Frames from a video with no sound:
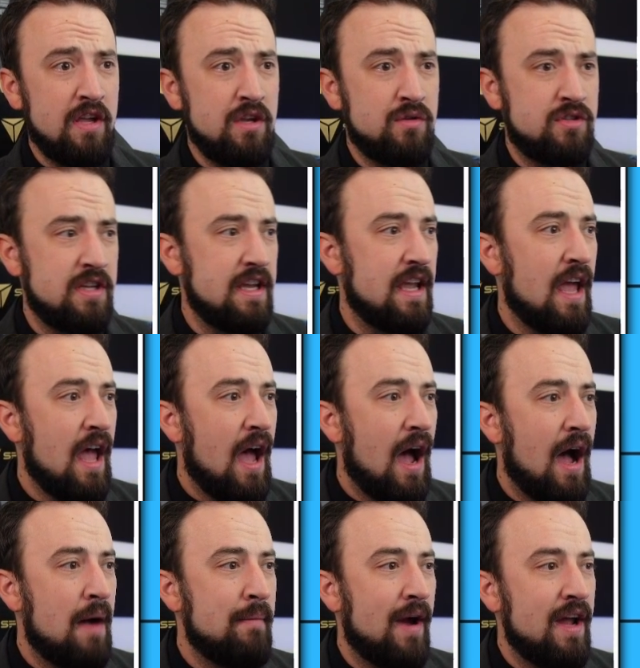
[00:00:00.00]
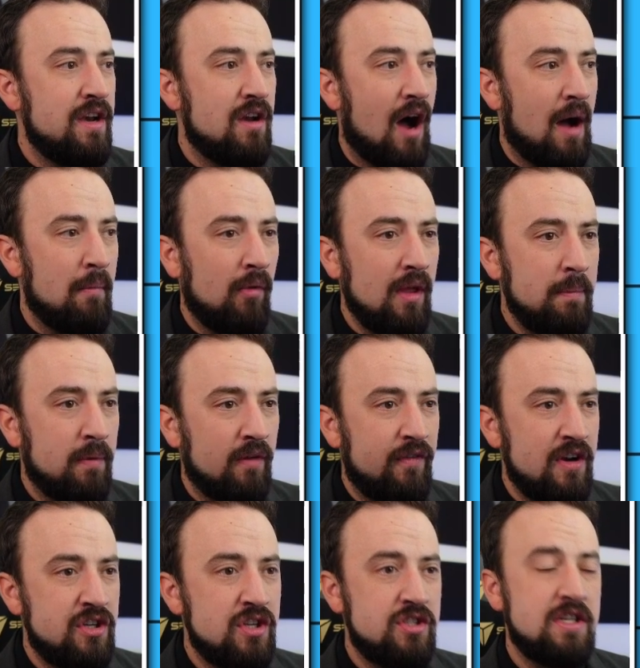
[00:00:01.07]
that you see. Anomaly
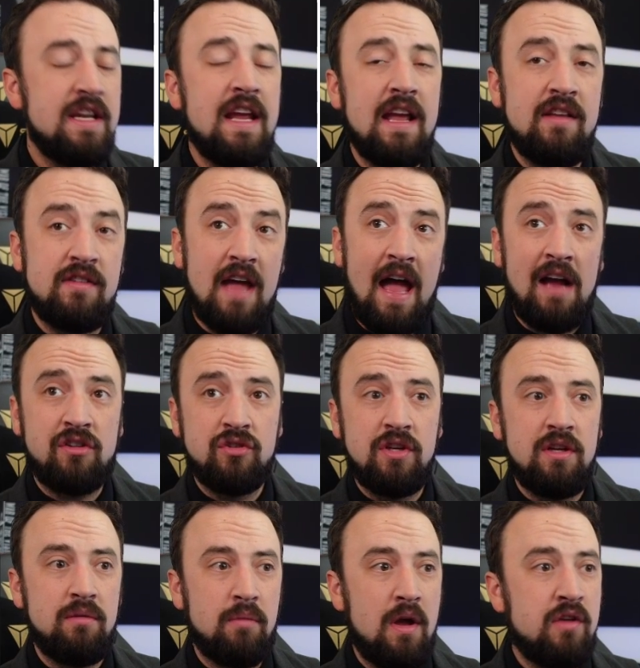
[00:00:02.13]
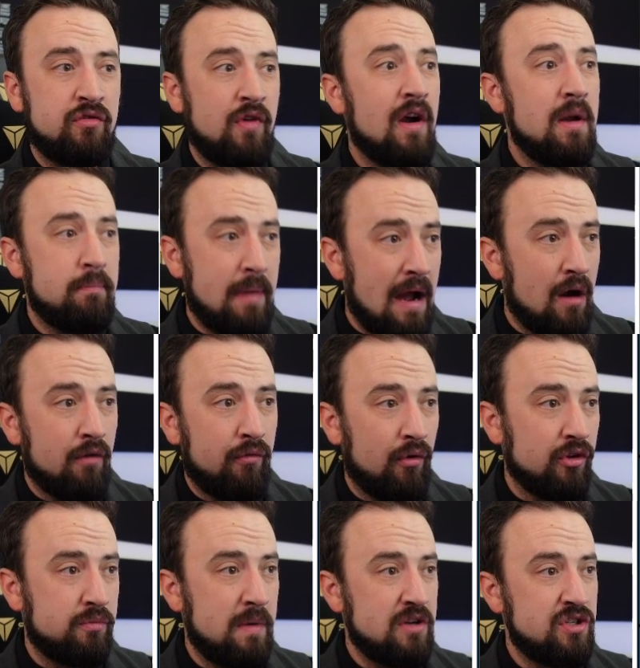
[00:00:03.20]
proficiency is very
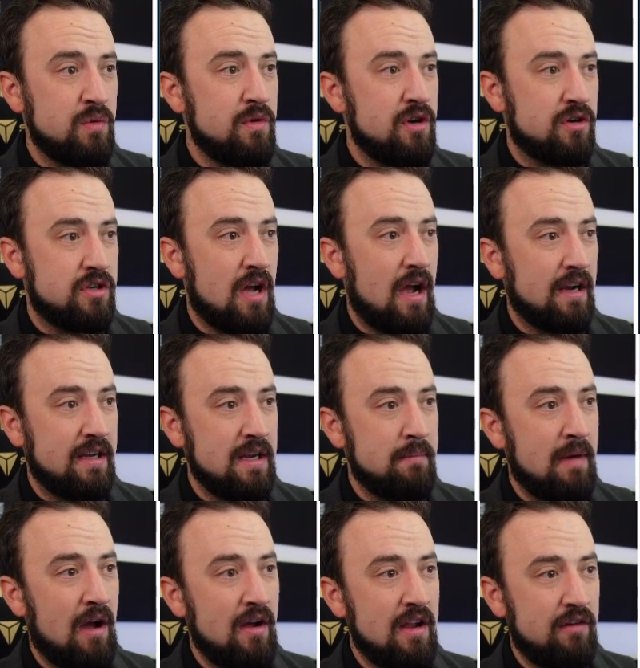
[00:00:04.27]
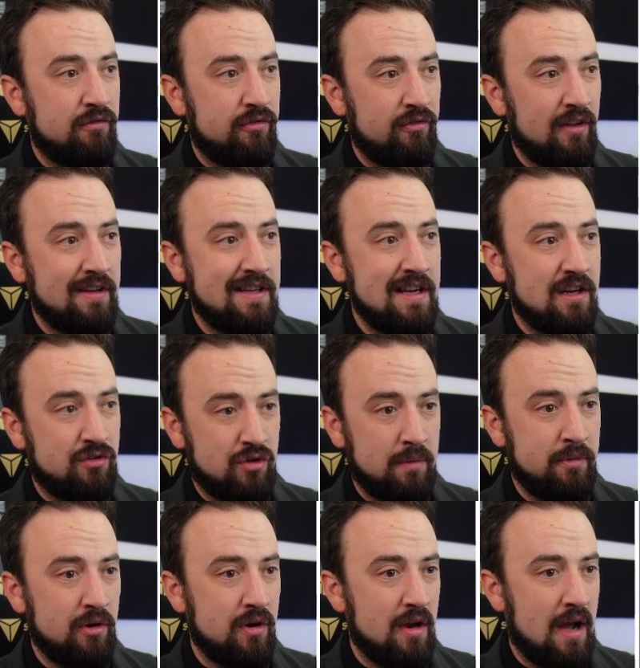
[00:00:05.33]
powerful, especially when you're talking about inflicting a
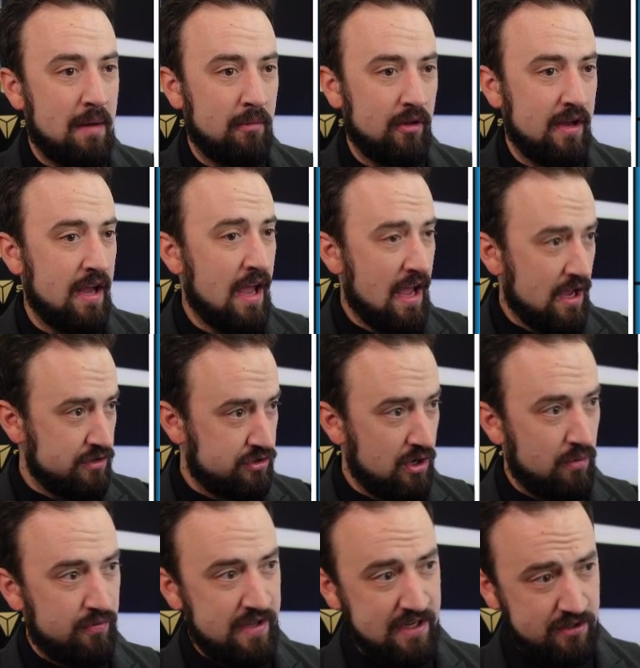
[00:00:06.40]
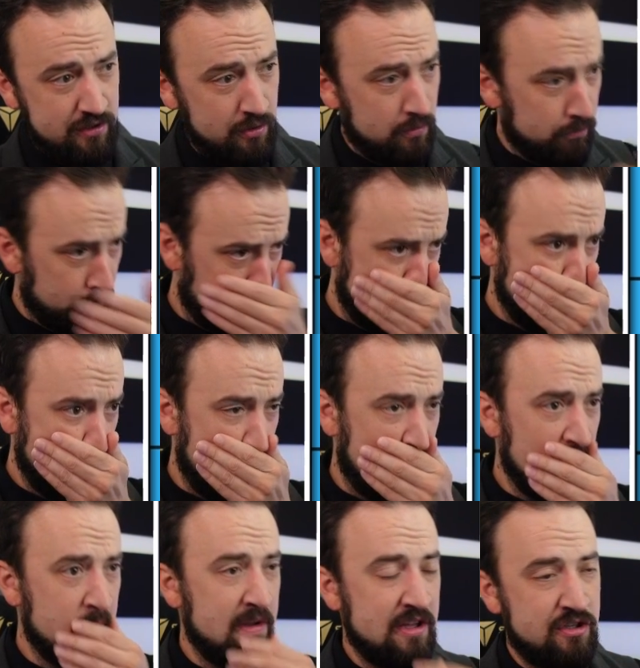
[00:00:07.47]
tribute anomaly. So these two
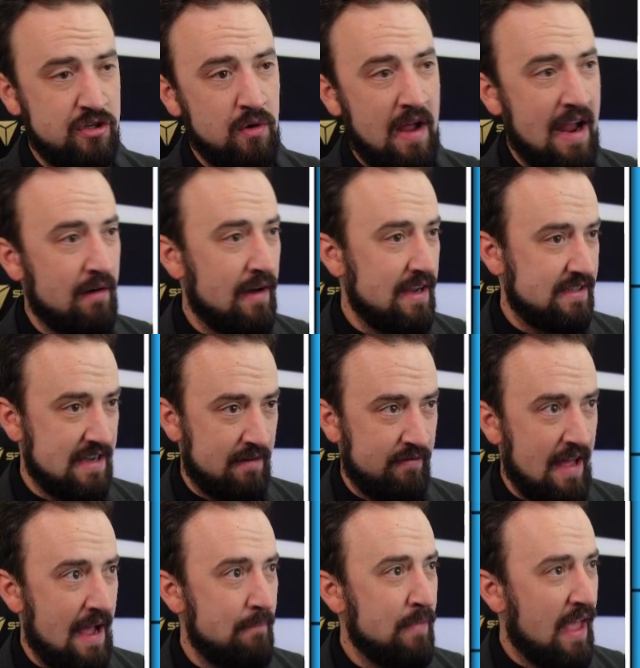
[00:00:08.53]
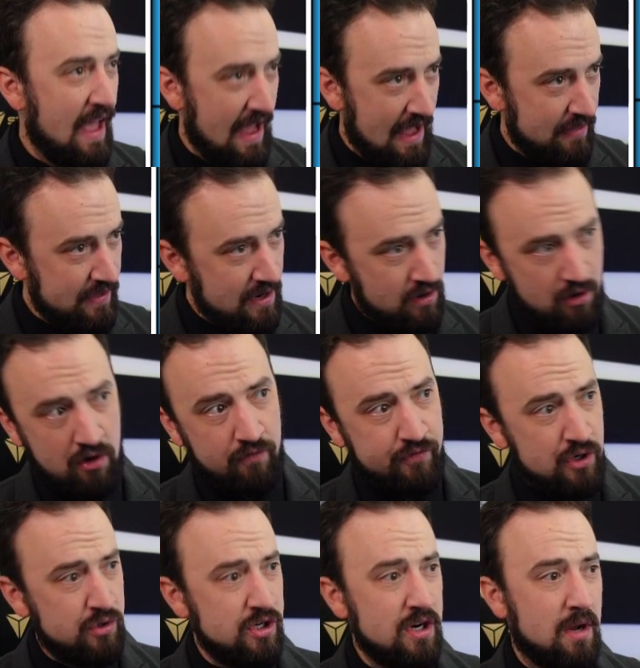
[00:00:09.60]
A ranks have that. And then her
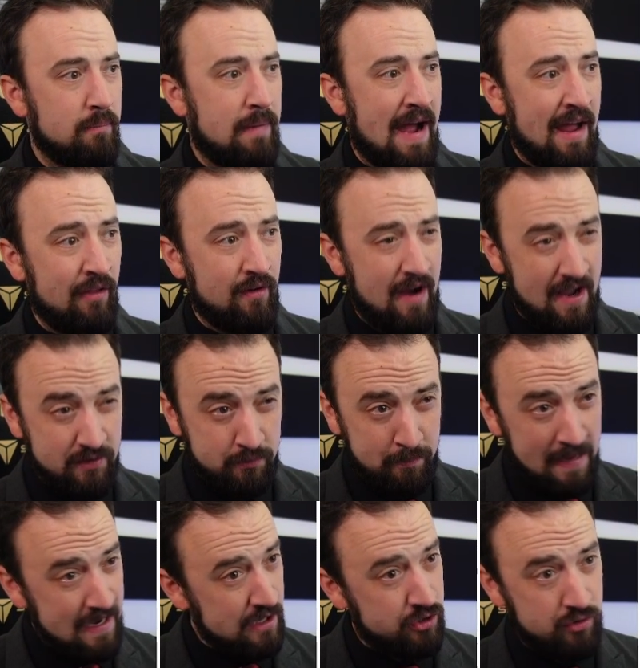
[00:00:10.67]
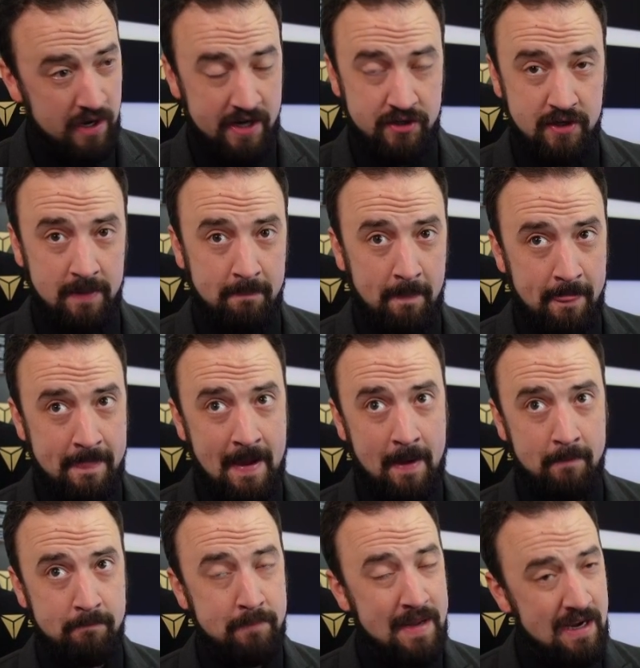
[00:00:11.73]
Fusion Compiler has penetration.
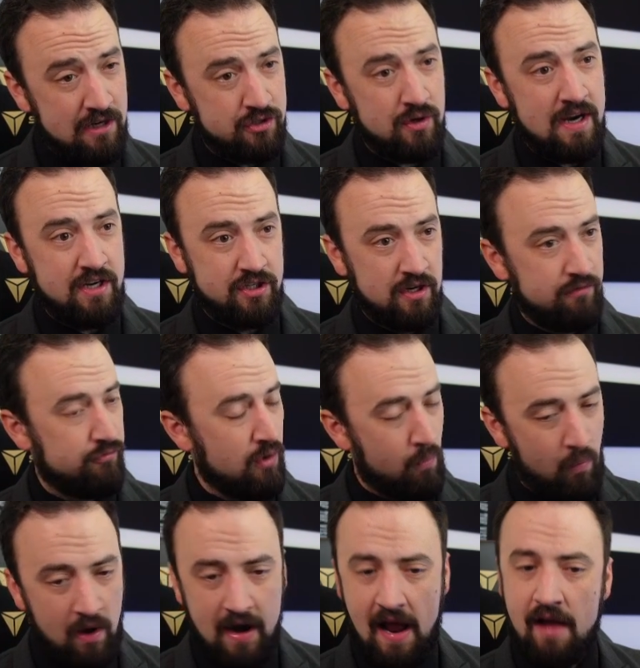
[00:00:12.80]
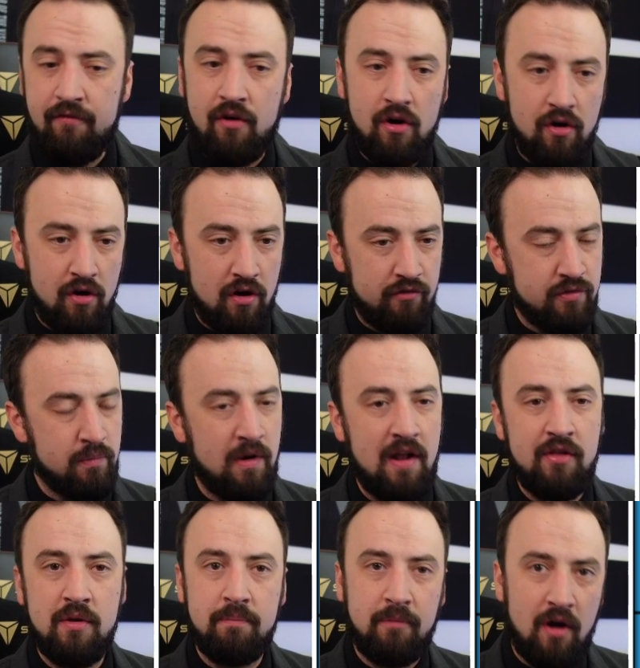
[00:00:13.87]
Now, penetration, from what I've heard, from what
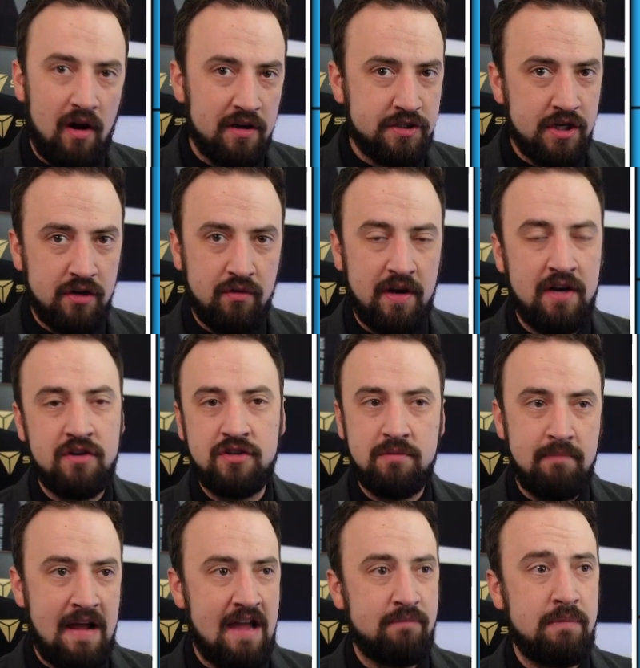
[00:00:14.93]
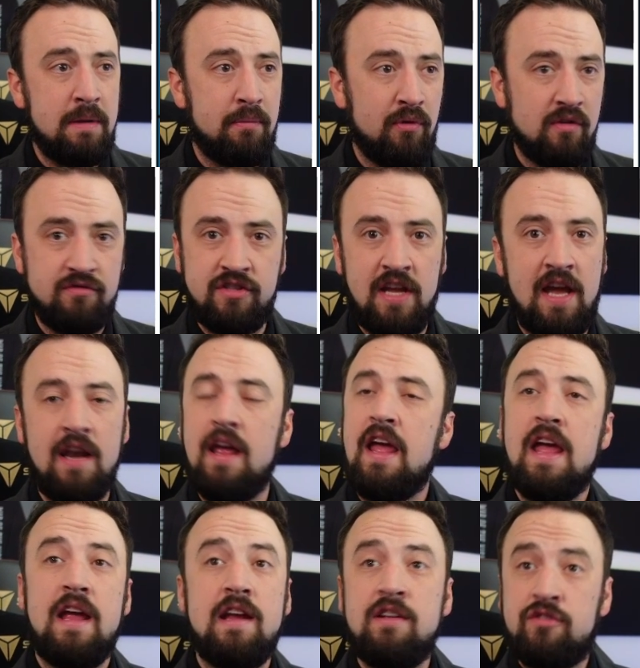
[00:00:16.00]
other content creators and math people have said,
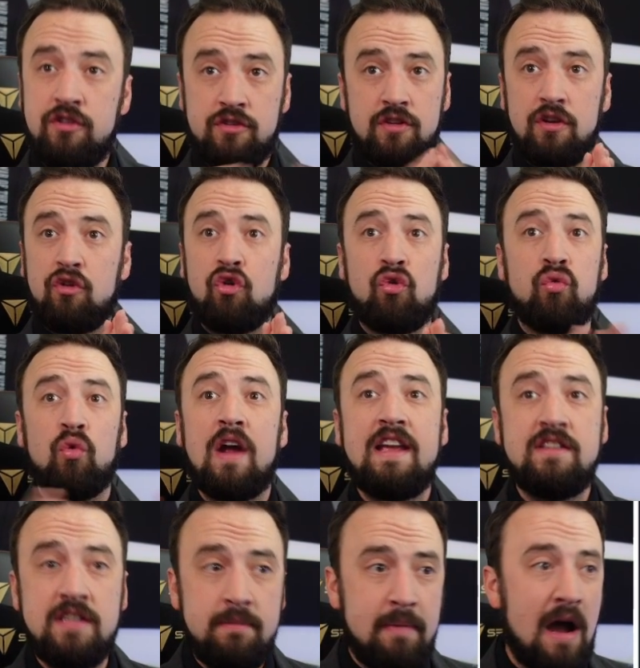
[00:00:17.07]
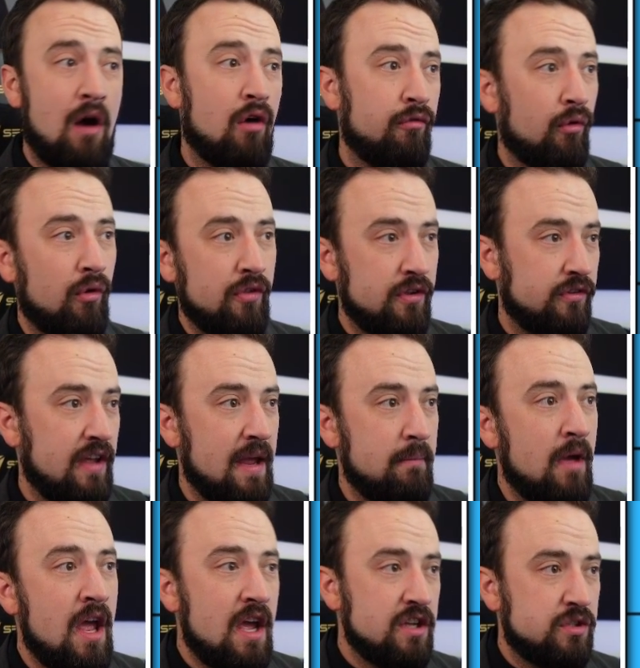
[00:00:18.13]
is just crazy powerful in this
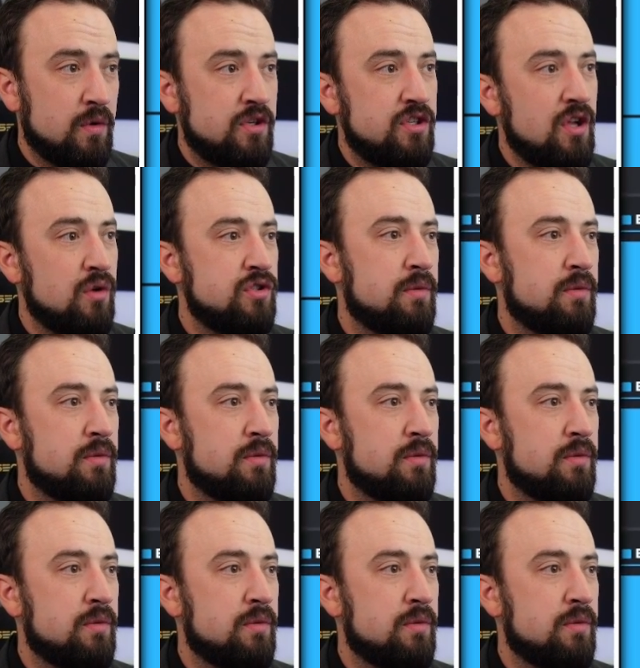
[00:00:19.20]
game. So it's